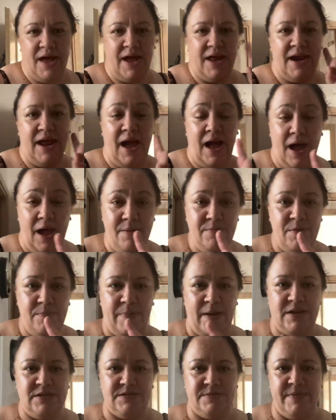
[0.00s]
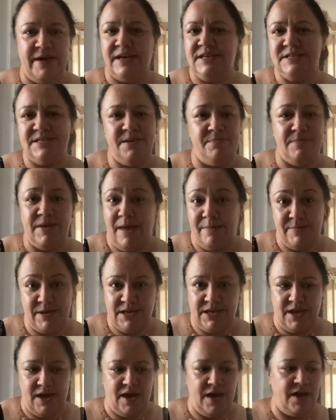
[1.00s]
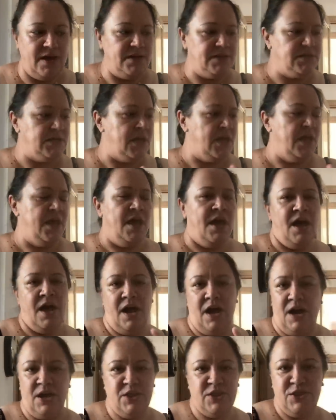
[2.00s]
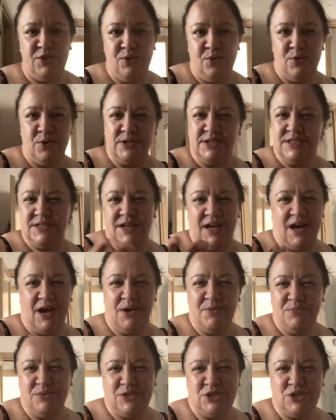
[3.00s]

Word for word: and I'm about to make some lemon curd. I thought I would